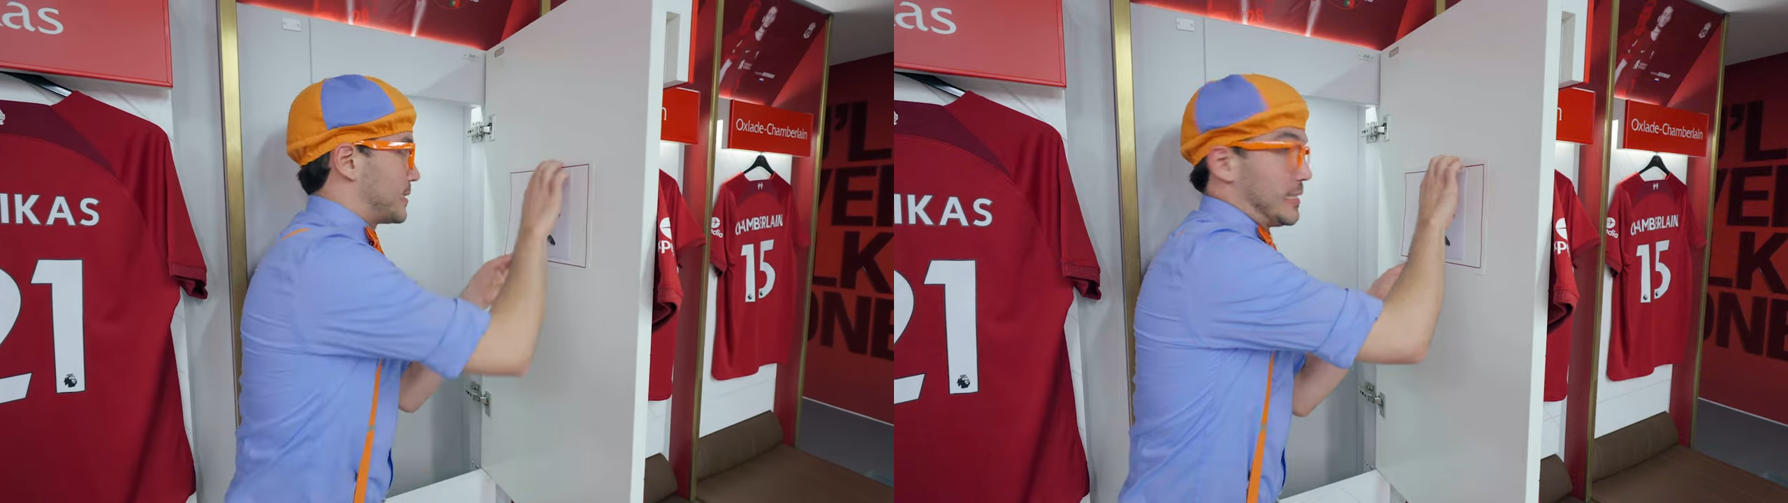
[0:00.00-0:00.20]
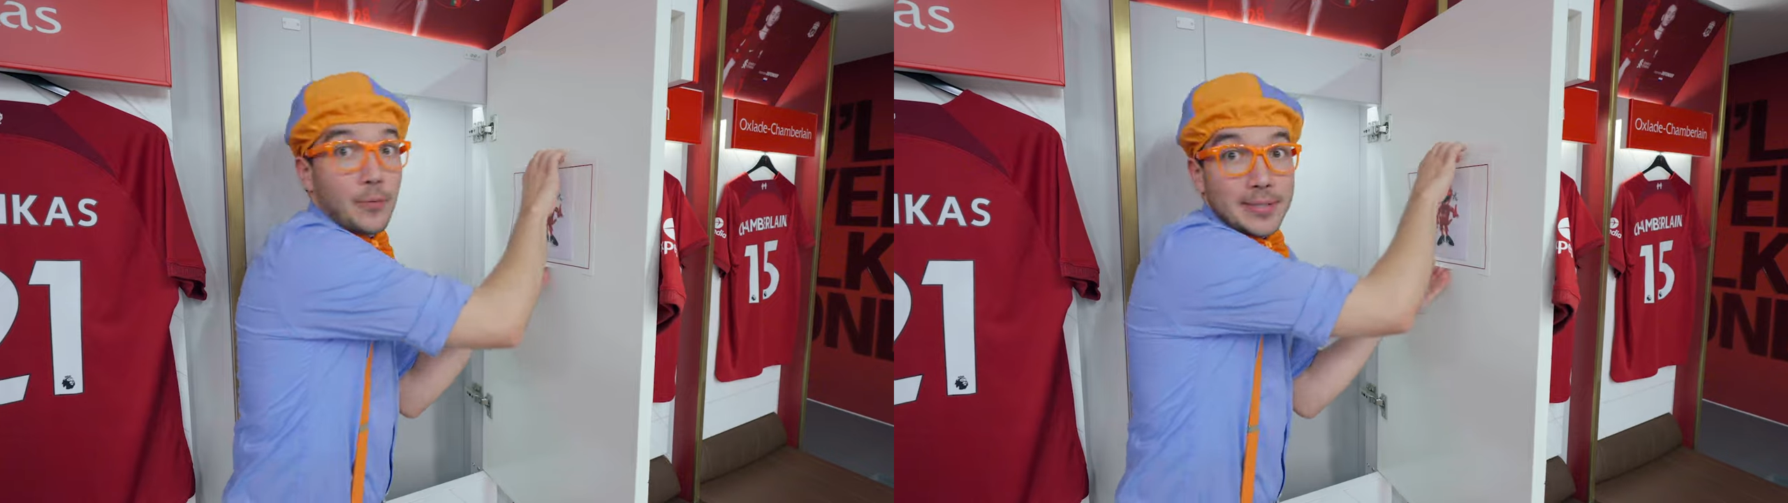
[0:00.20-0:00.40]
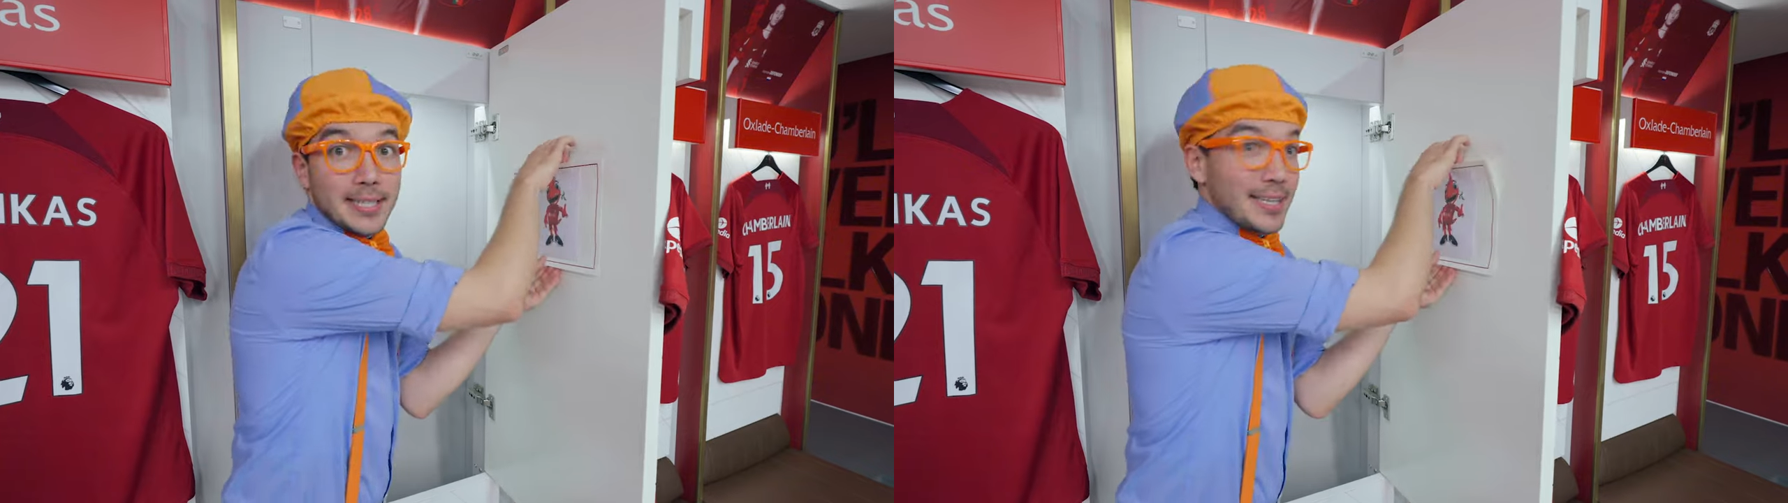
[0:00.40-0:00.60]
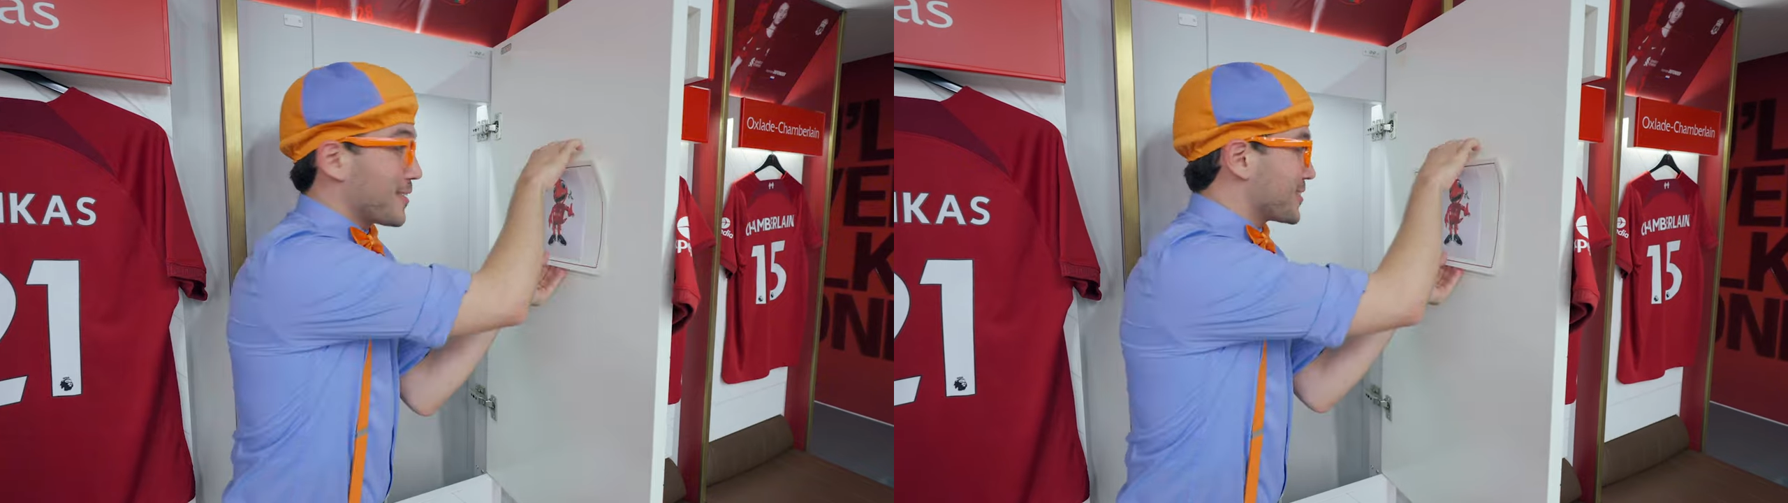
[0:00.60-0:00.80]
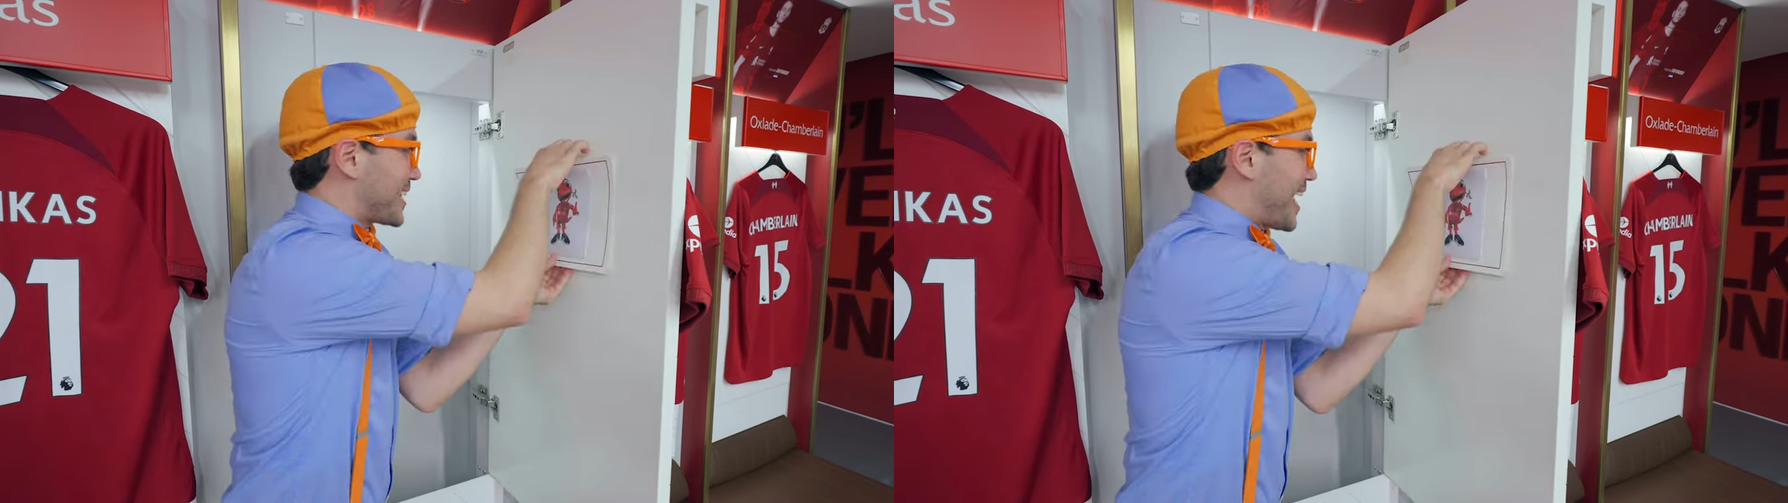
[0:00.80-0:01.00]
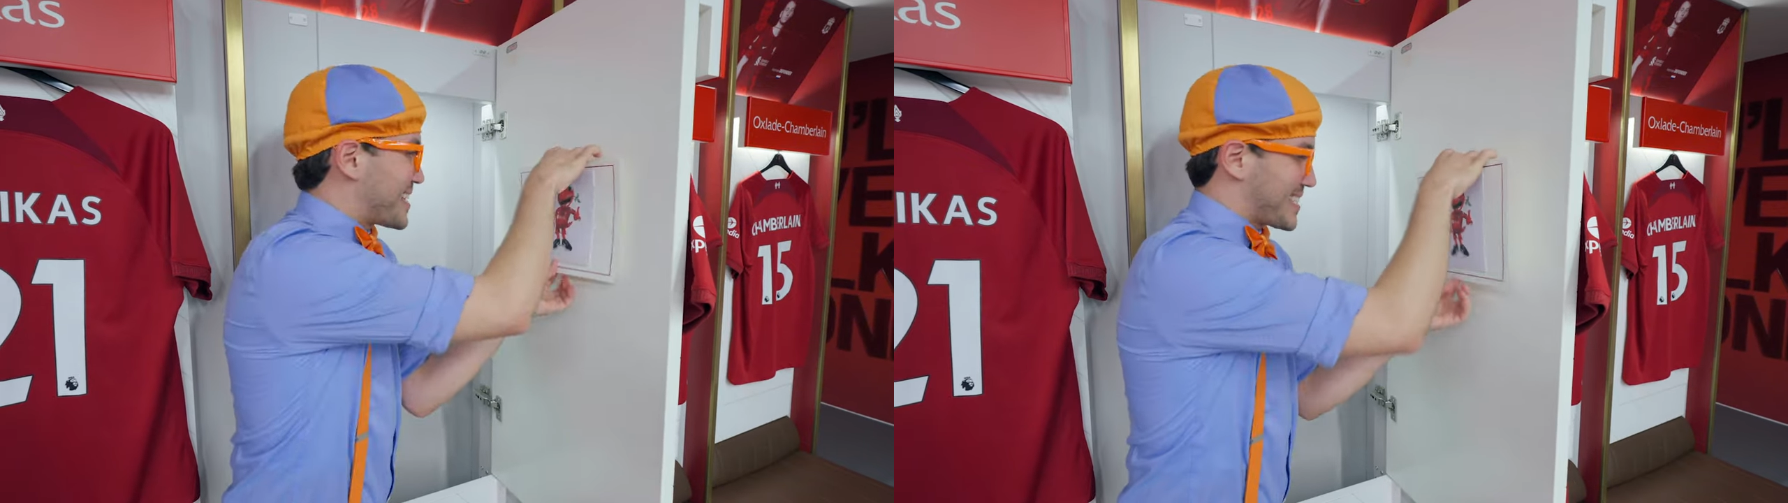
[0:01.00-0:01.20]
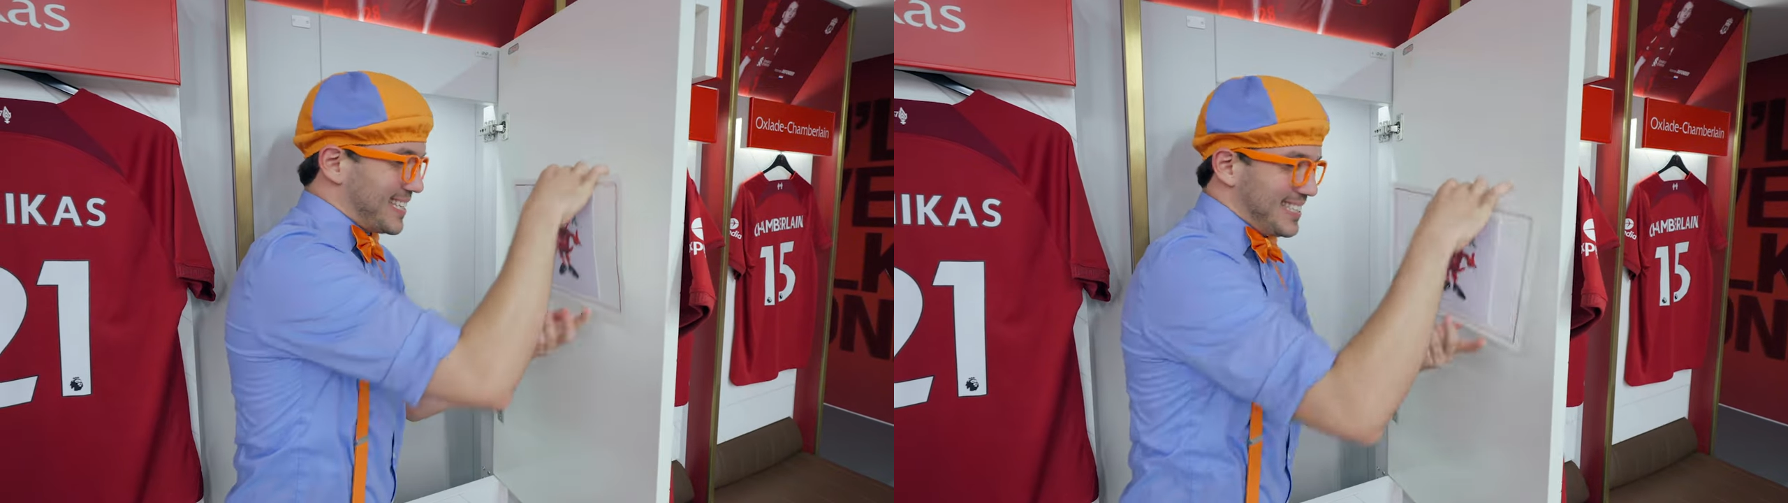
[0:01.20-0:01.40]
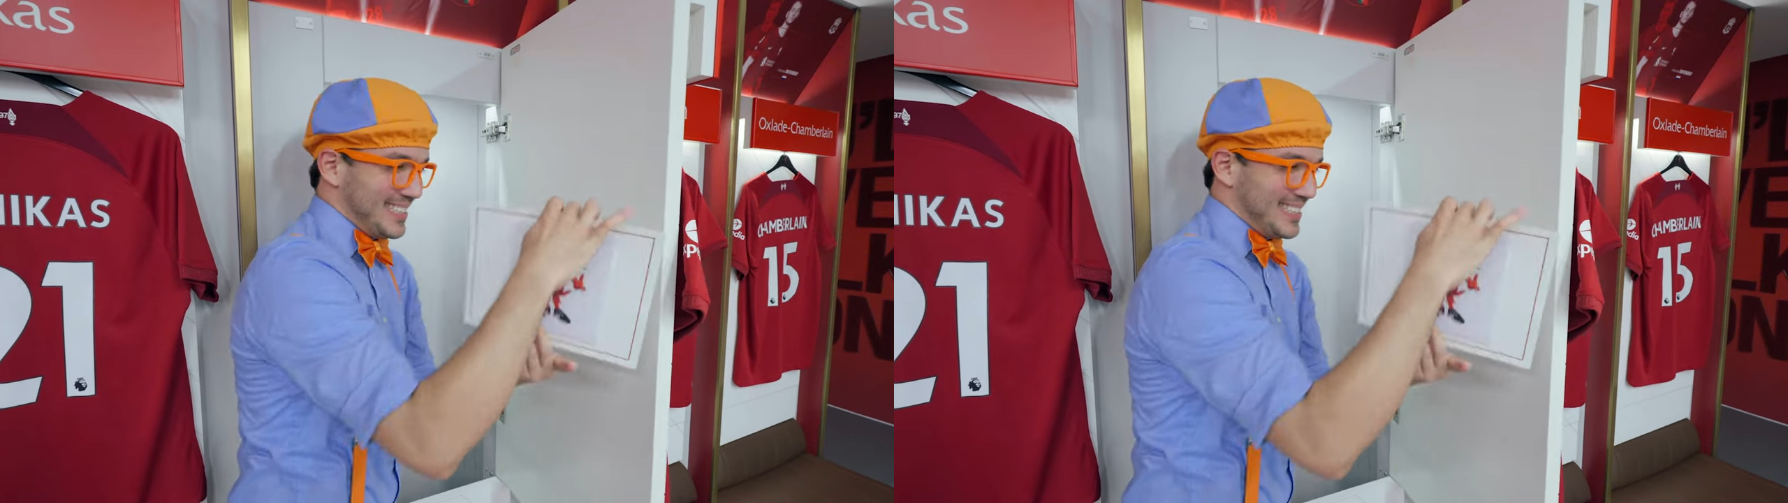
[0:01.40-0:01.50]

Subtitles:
see what the letter says.